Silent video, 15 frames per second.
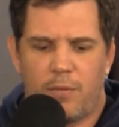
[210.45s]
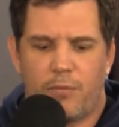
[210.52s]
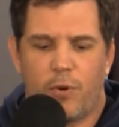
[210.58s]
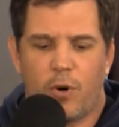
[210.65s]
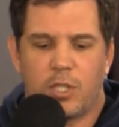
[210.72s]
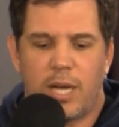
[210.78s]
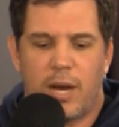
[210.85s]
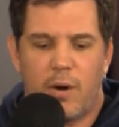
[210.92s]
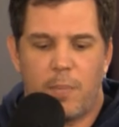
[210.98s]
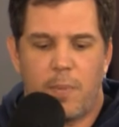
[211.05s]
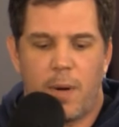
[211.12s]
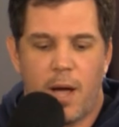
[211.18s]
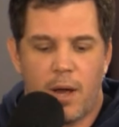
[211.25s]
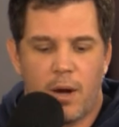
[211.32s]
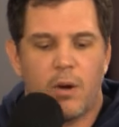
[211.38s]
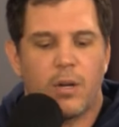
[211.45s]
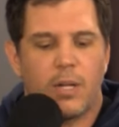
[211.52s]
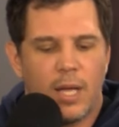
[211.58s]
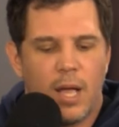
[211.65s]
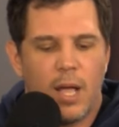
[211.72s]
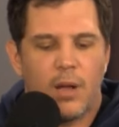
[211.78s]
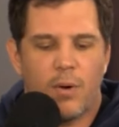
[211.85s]
First Harry Potter.
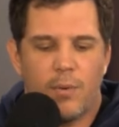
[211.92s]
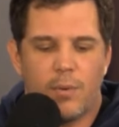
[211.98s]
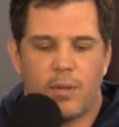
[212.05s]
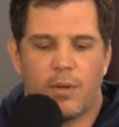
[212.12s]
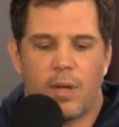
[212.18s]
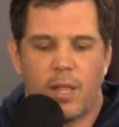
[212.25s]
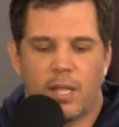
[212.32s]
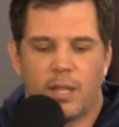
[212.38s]
Yeah, I agree with oh, you. I like.